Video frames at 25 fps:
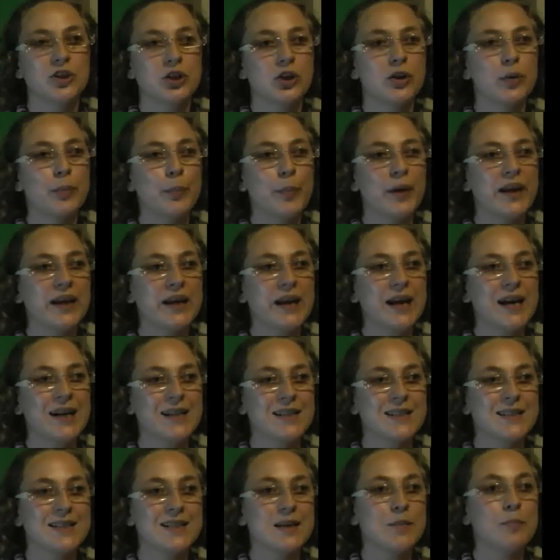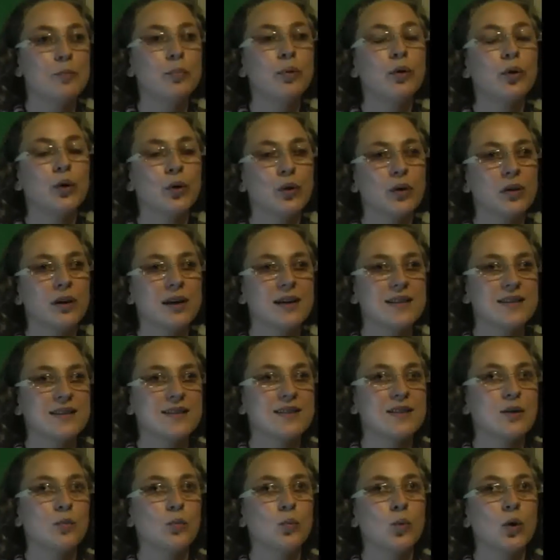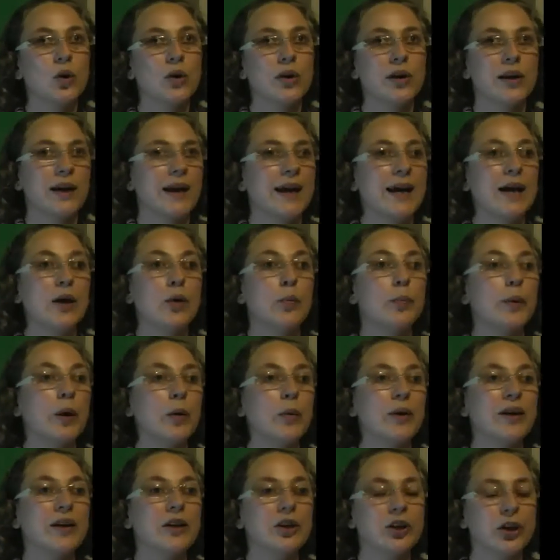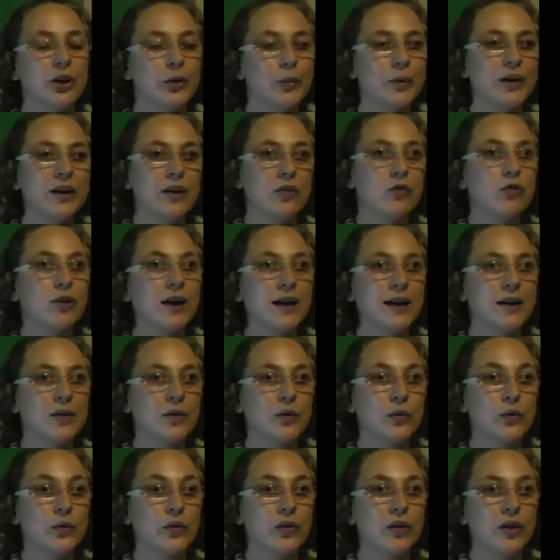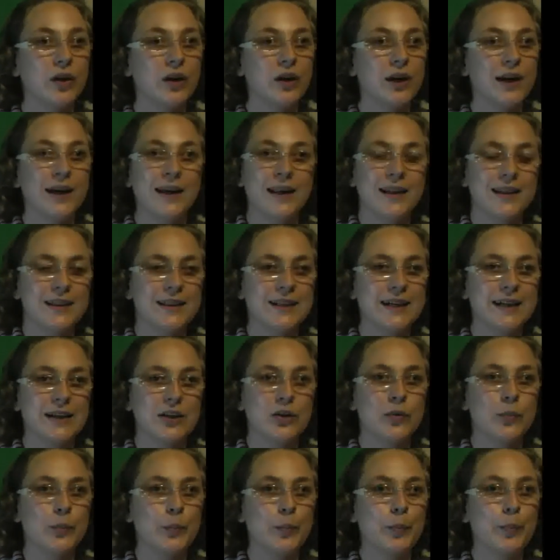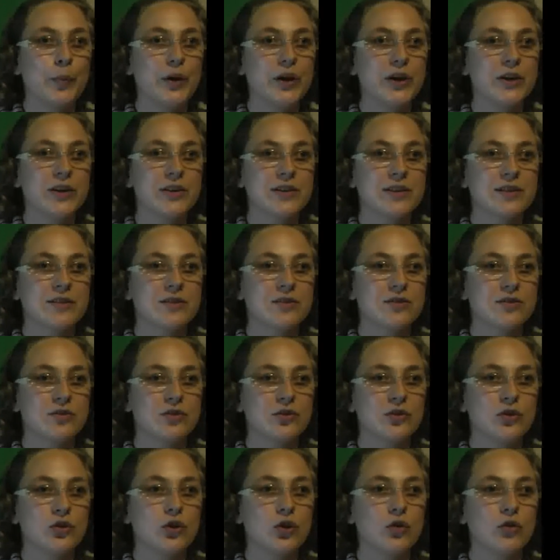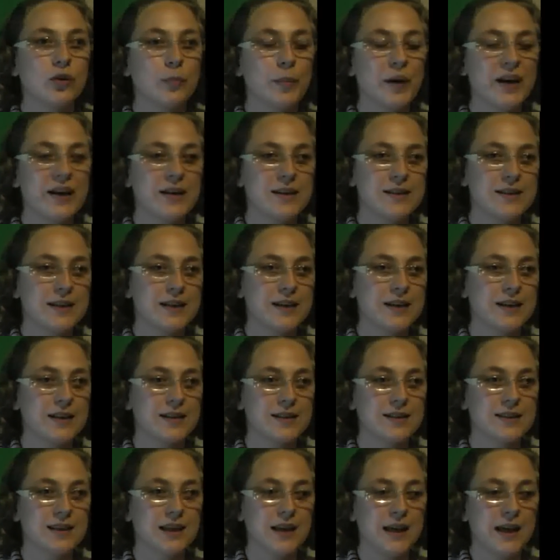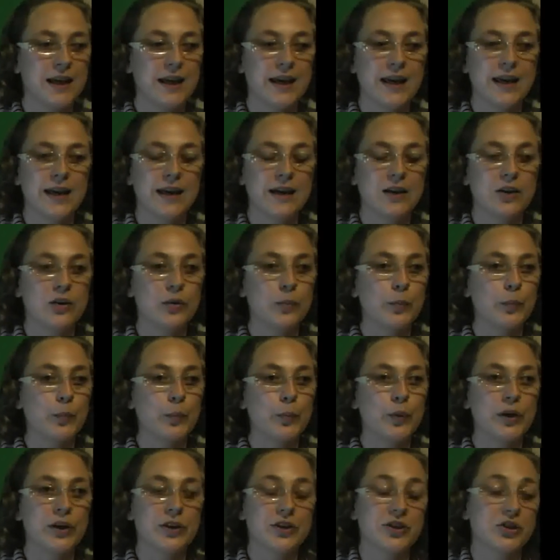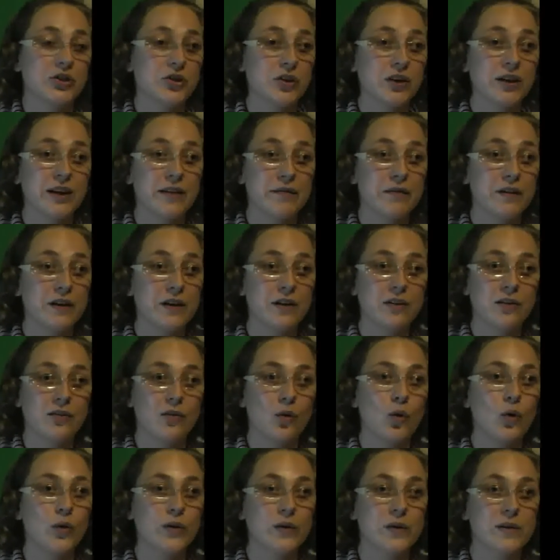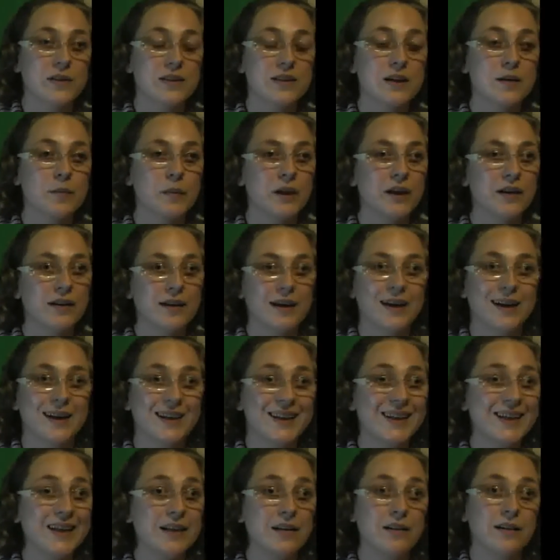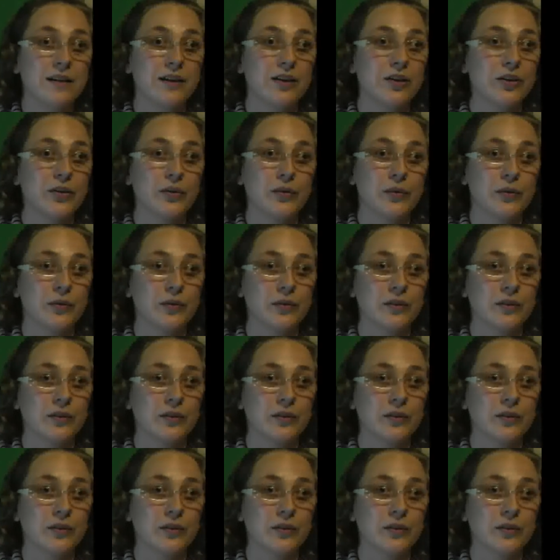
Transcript: which could be as simple as someone elbowing you in a crowd. That could burst your appendix, it could burst your liver or your stomach and kill you.